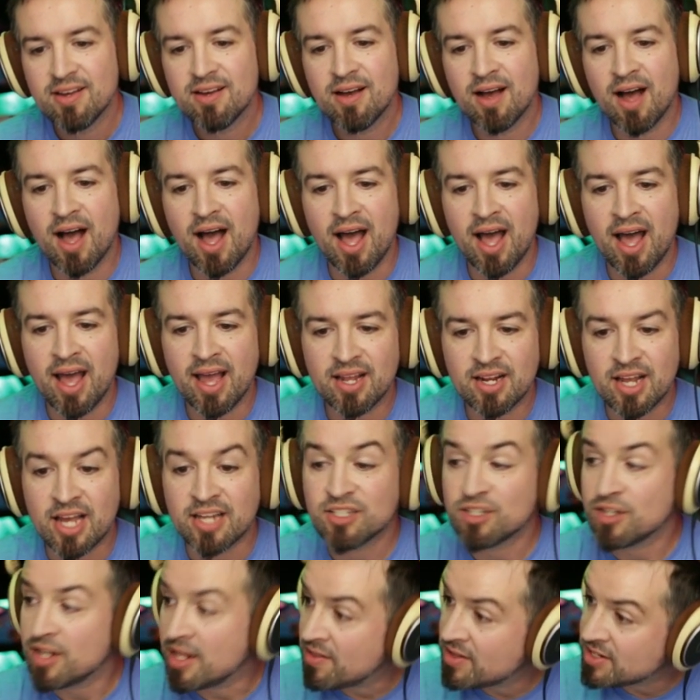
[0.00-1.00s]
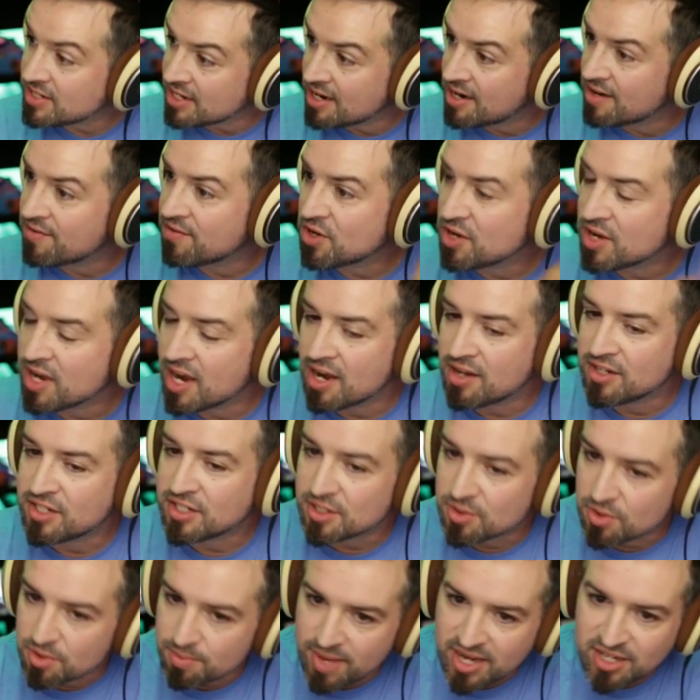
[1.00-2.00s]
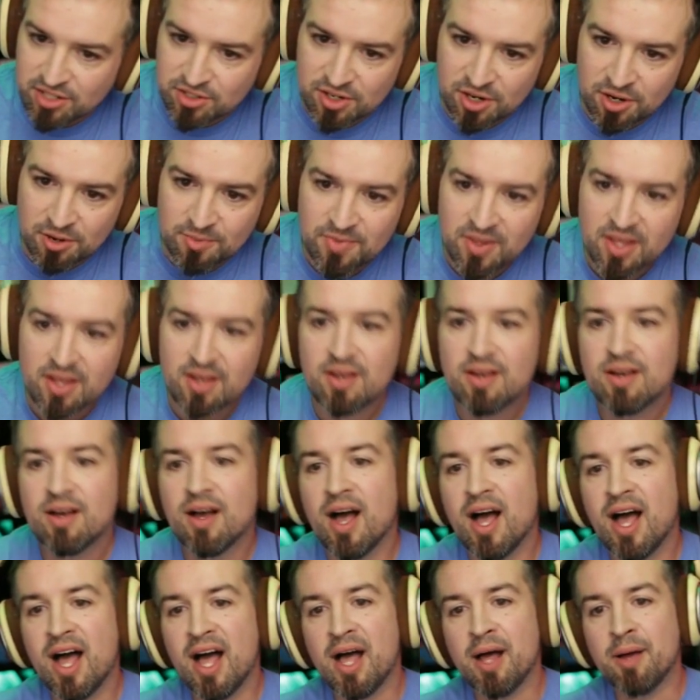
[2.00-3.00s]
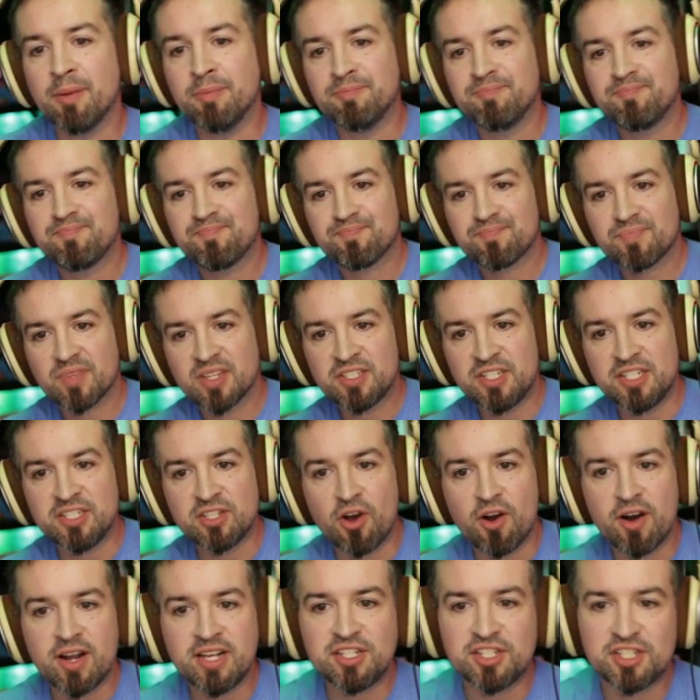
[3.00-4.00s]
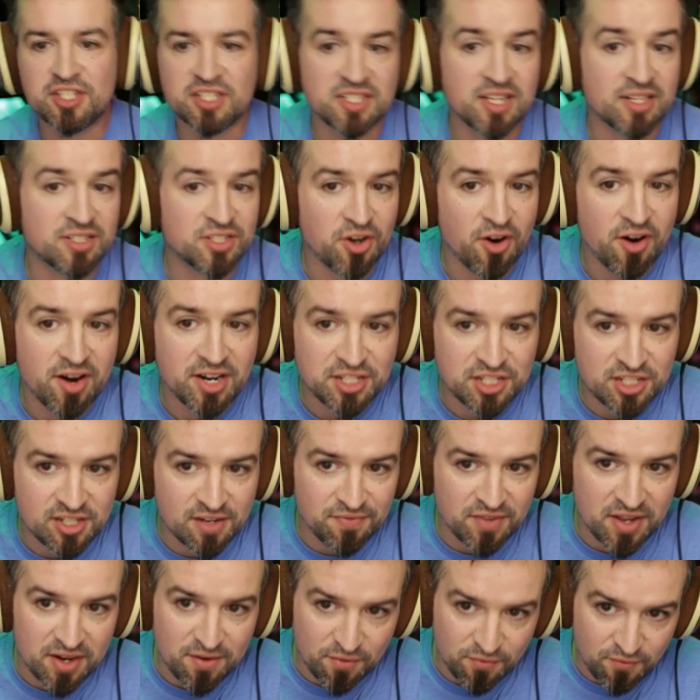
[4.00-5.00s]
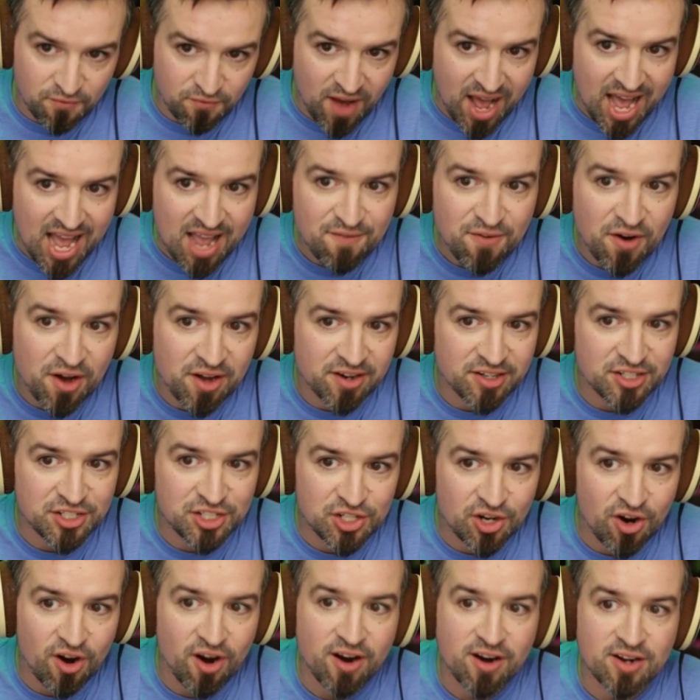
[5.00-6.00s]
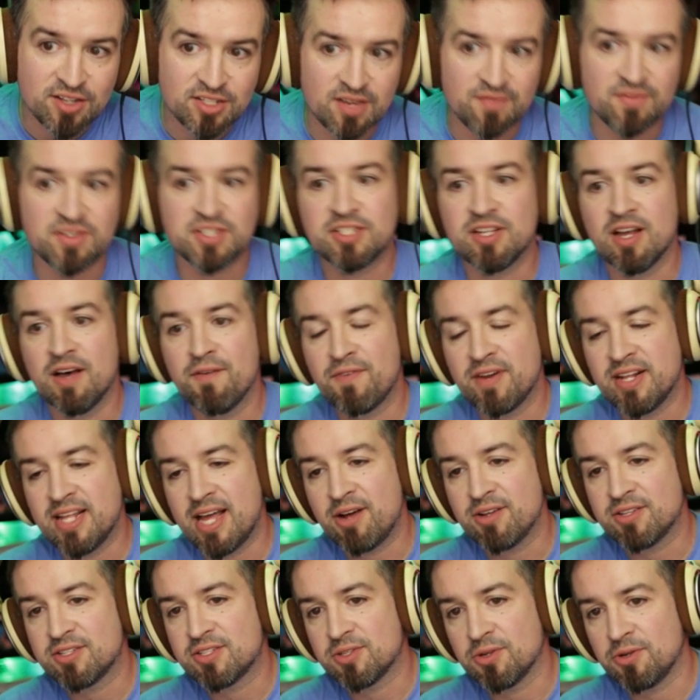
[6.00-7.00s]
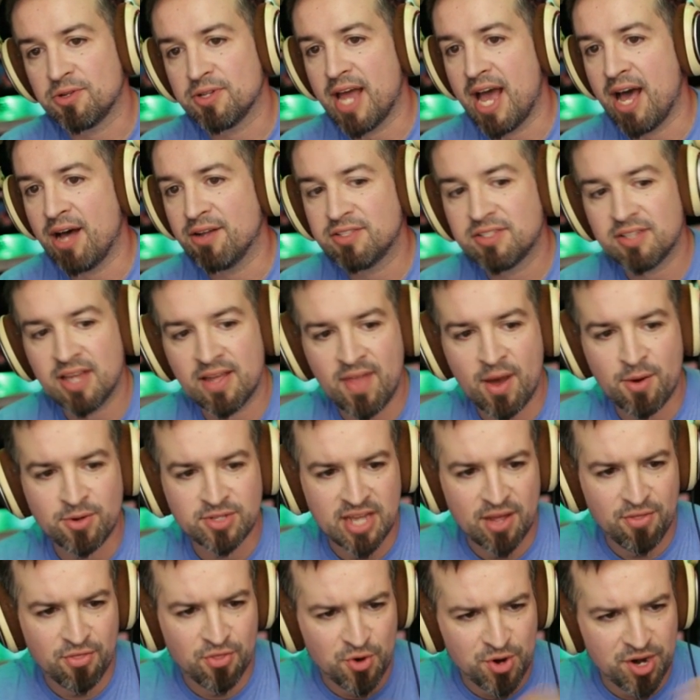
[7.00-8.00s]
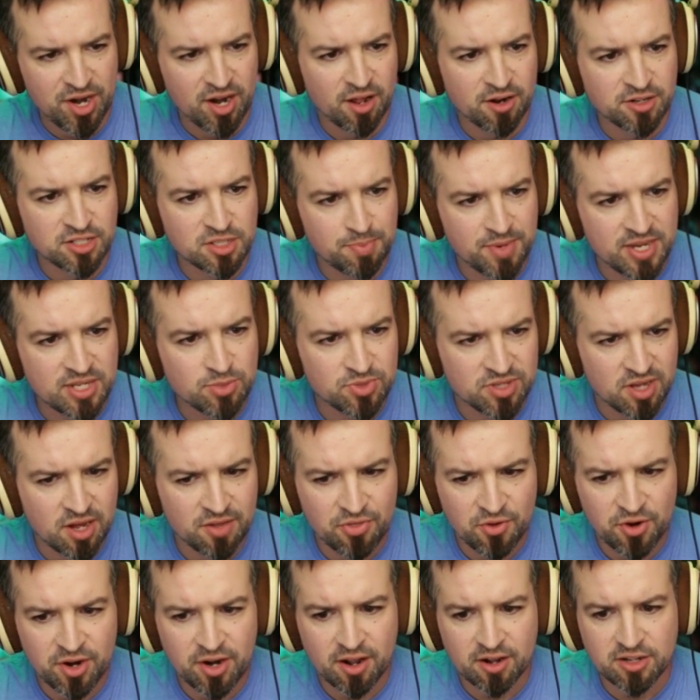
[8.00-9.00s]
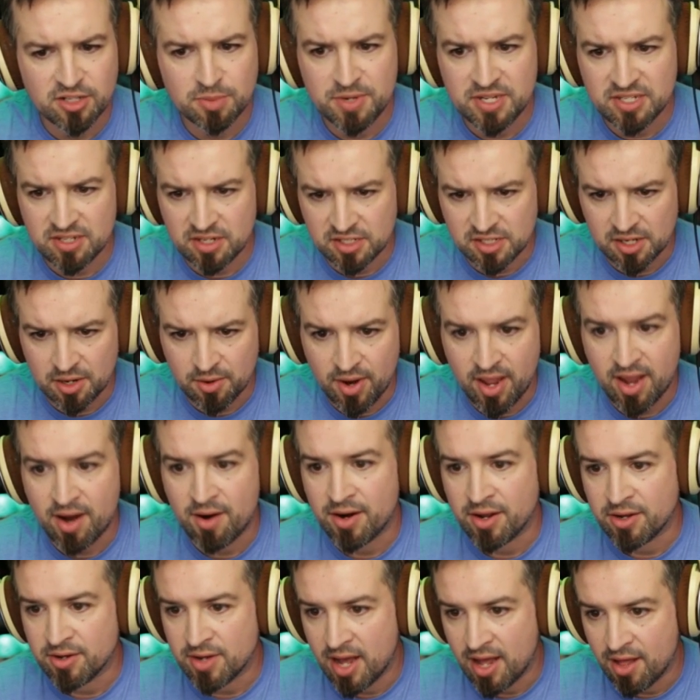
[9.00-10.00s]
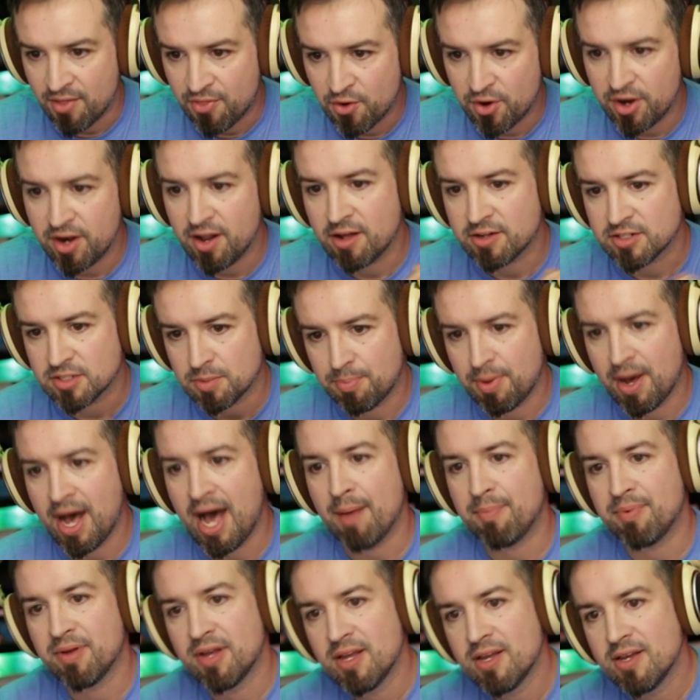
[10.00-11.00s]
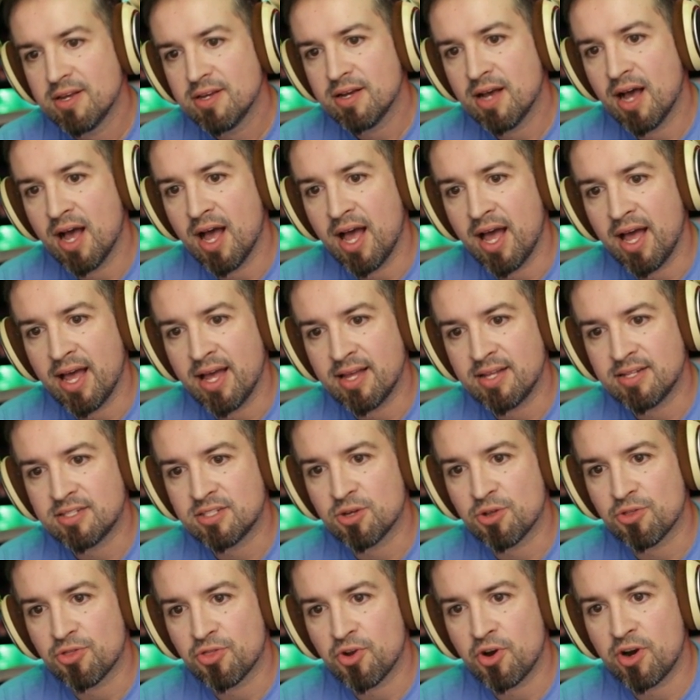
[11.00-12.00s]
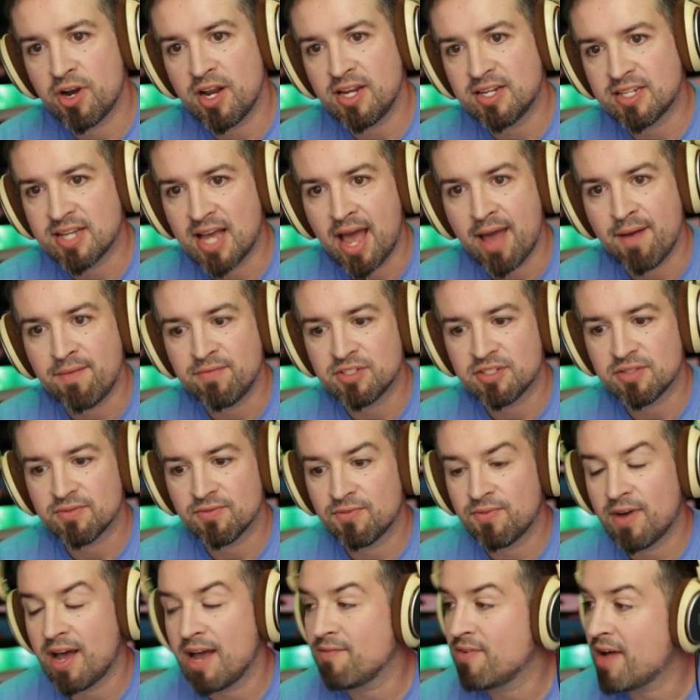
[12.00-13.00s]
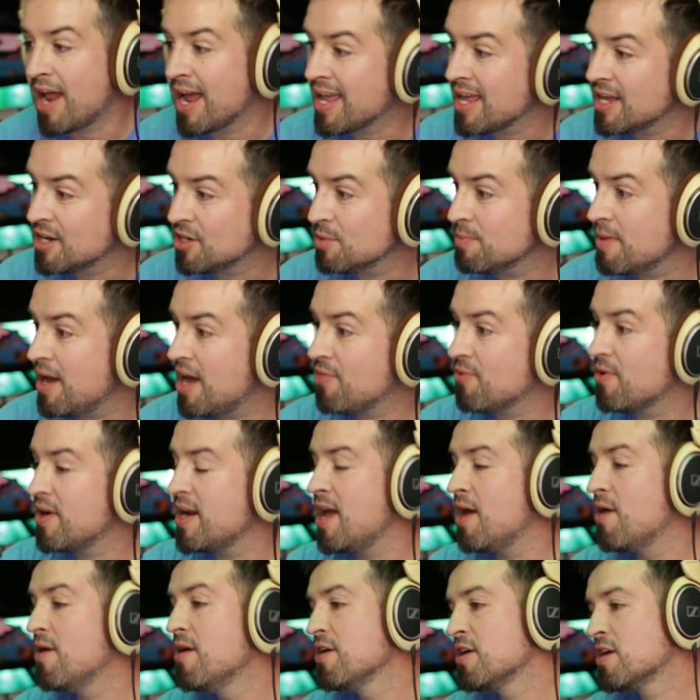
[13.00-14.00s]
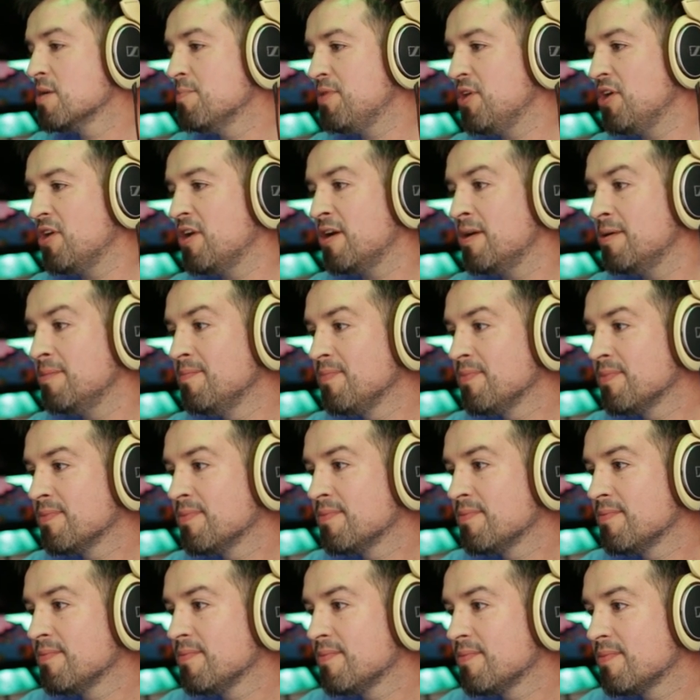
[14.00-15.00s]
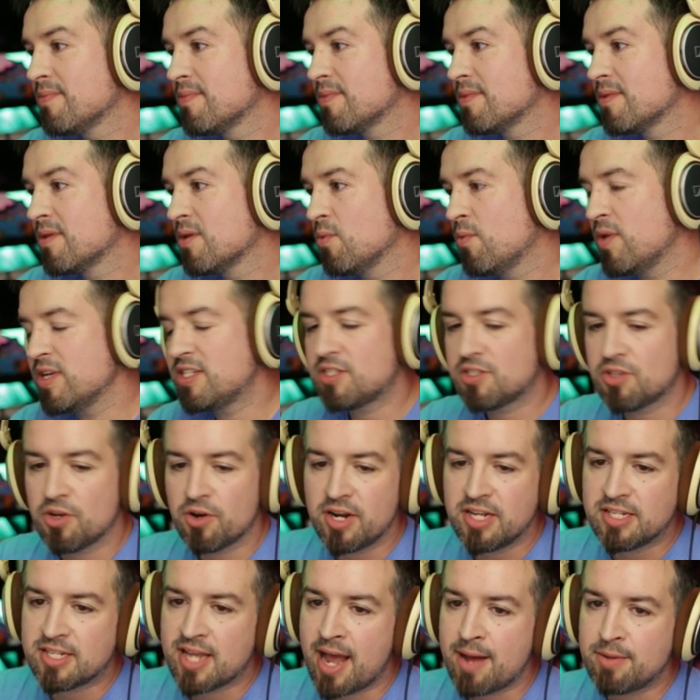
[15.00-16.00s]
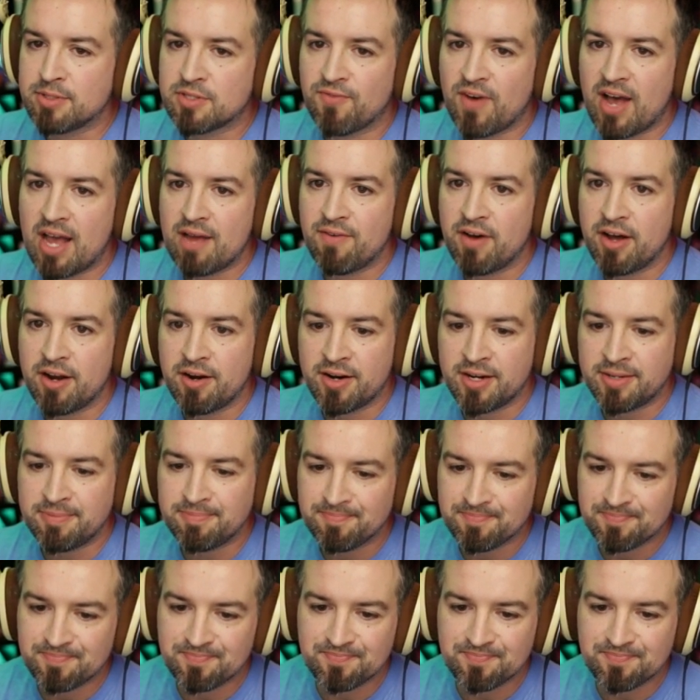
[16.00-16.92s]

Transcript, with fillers: Uh, in this interview here, she did with Metro. Um, she's already she said she already shifted five hundred jars of the stuff, and now it's sold out. And that was at thirty dollars a piece. It was thirty dollars a piece initially, right? Here you go. Uh, thirty dollars a pop. Uh, so thirty times five. I can't do math right now. Computer, what's thirty times five hundred?